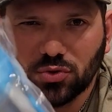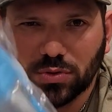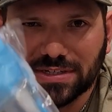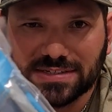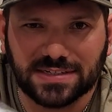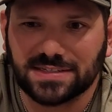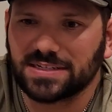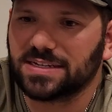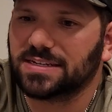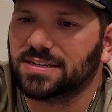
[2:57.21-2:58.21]

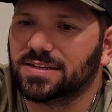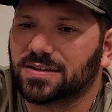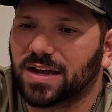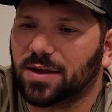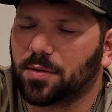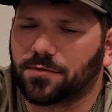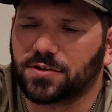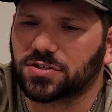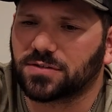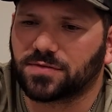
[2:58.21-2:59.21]
2016, I remember
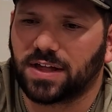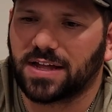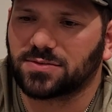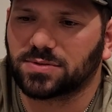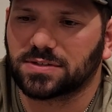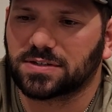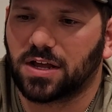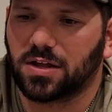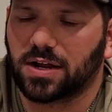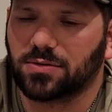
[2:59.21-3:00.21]
fishing the flats with this
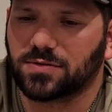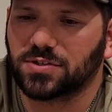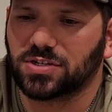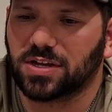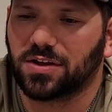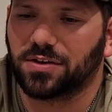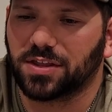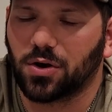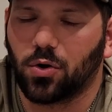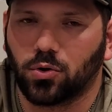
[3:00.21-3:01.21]
color. I was fishing at one of
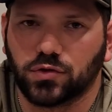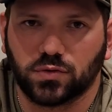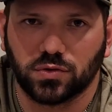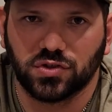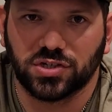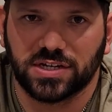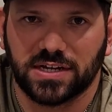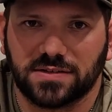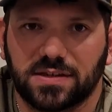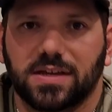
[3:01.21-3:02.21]
the old school jig
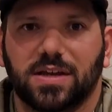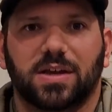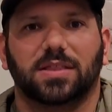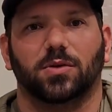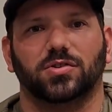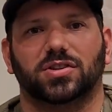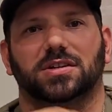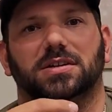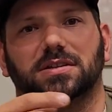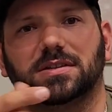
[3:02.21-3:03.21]
heads.
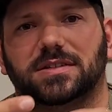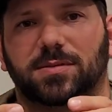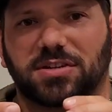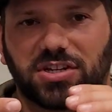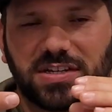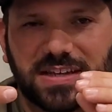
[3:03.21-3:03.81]
The Z-Man jig heads